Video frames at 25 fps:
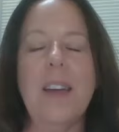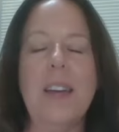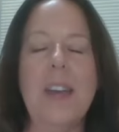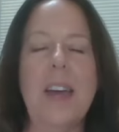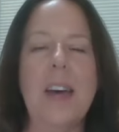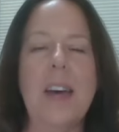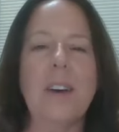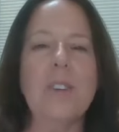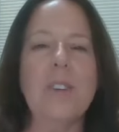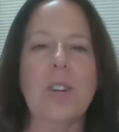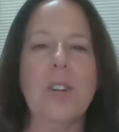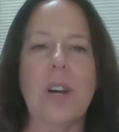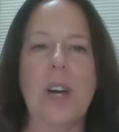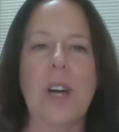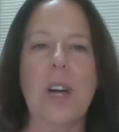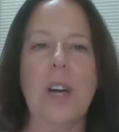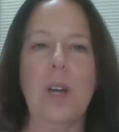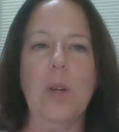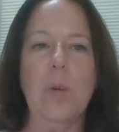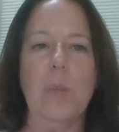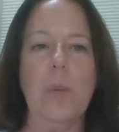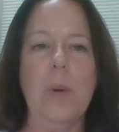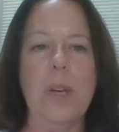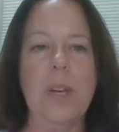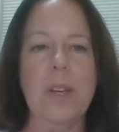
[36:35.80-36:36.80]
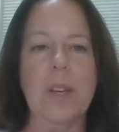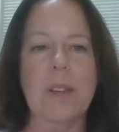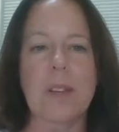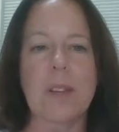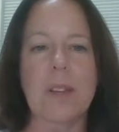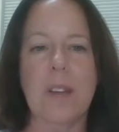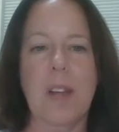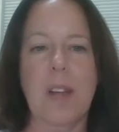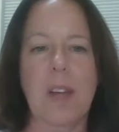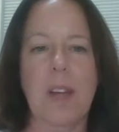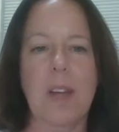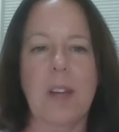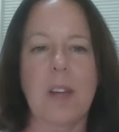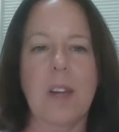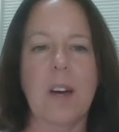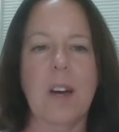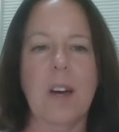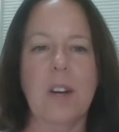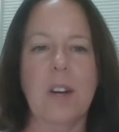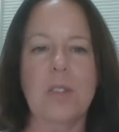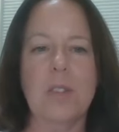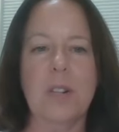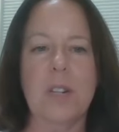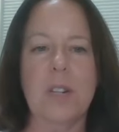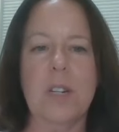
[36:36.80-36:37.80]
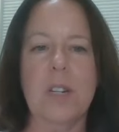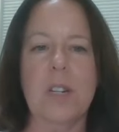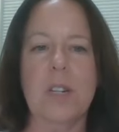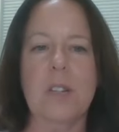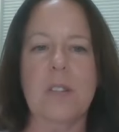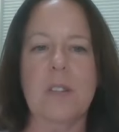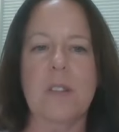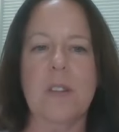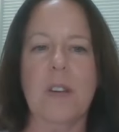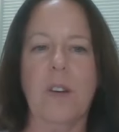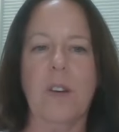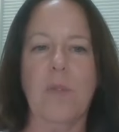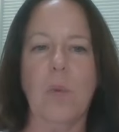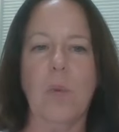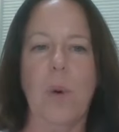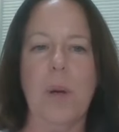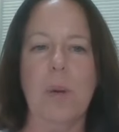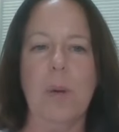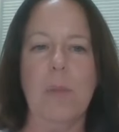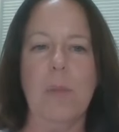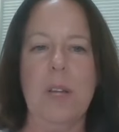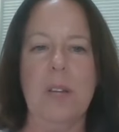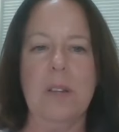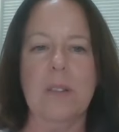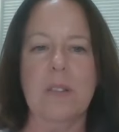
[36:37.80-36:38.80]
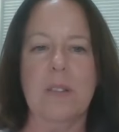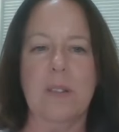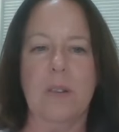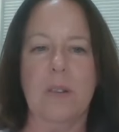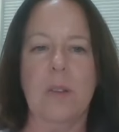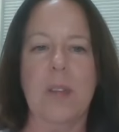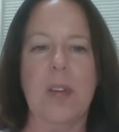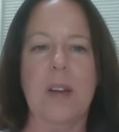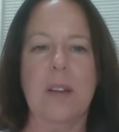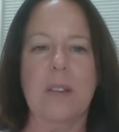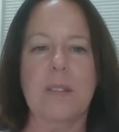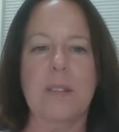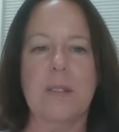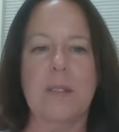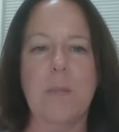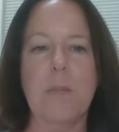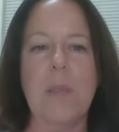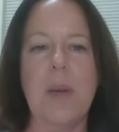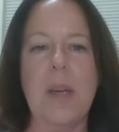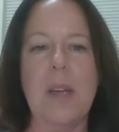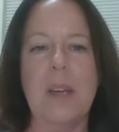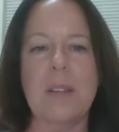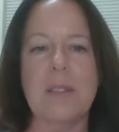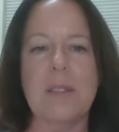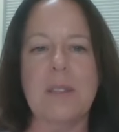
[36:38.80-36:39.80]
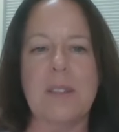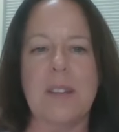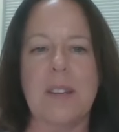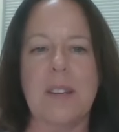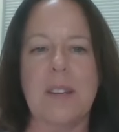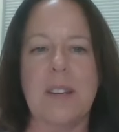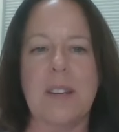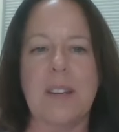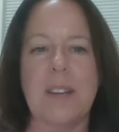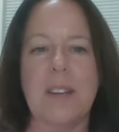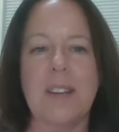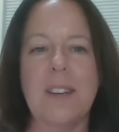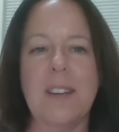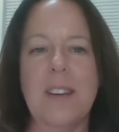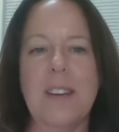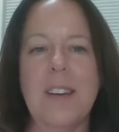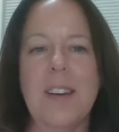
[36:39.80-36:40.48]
and now you're helping like hundreds of women. So that's amazing.